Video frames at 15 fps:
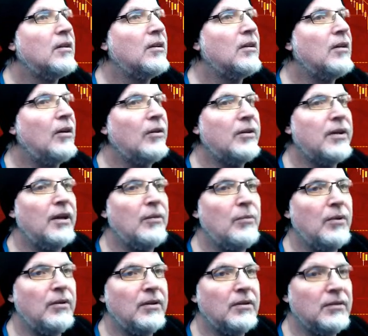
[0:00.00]
Okay, well,
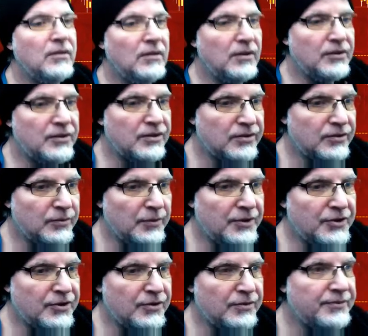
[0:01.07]
let's switch
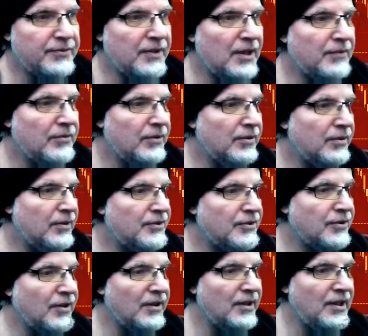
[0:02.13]
to 500. This is going
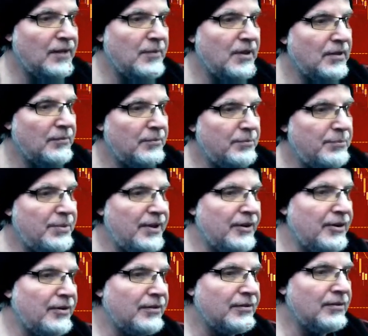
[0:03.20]
to give me a
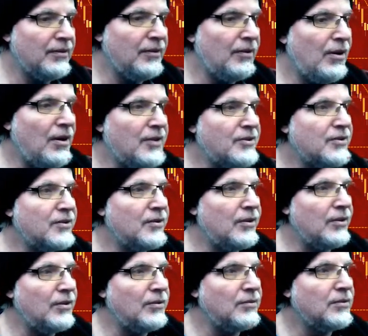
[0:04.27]
bigger loss, though.